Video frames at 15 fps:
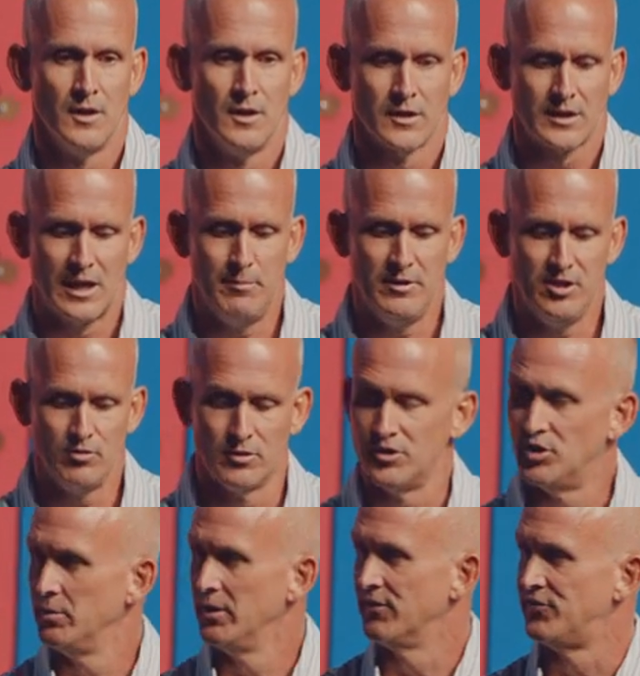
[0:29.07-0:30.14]
KB, you want to
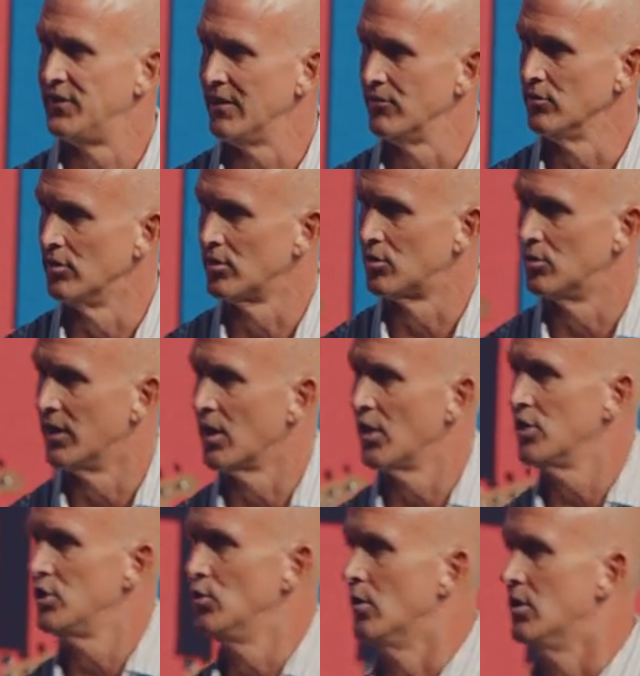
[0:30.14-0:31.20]
do me a favor real quick? Do
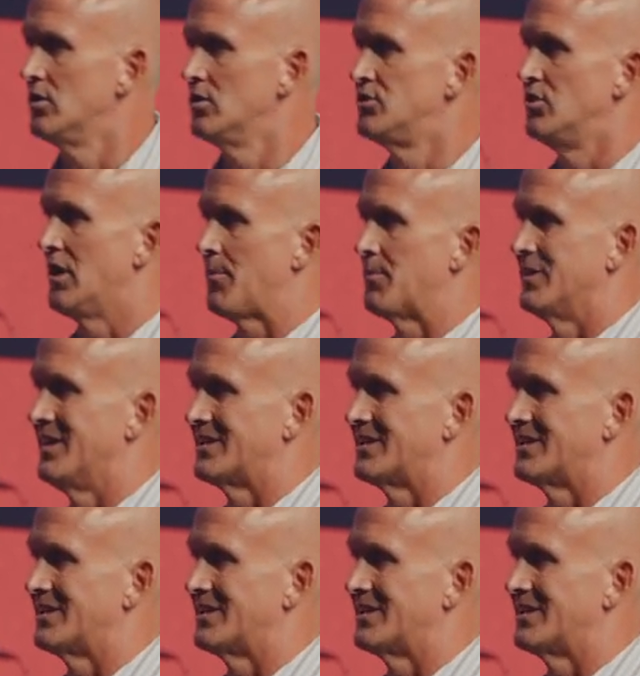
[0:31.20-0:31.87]
you happen to like